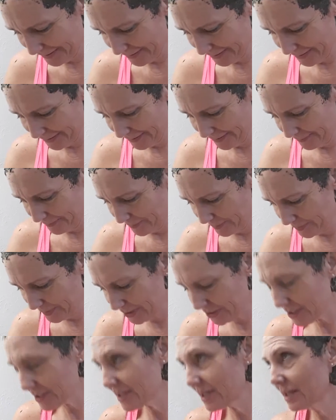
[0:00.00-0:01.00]
let me
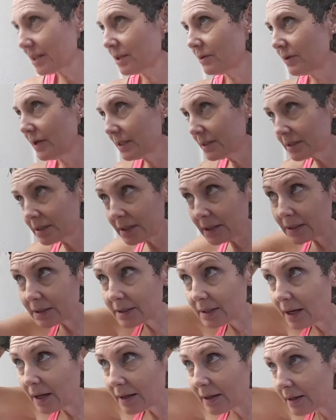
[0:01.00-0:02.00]
just get the rest of this
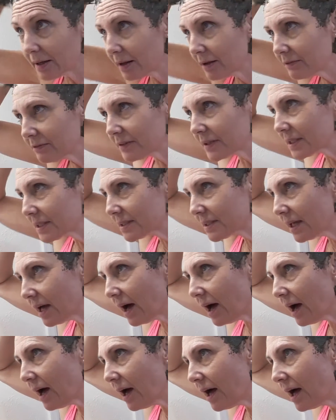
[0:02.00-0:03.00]
on and I'll fix
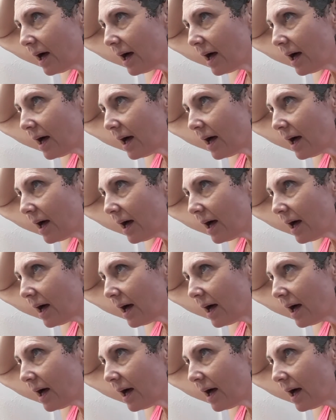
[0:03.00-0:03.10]
that.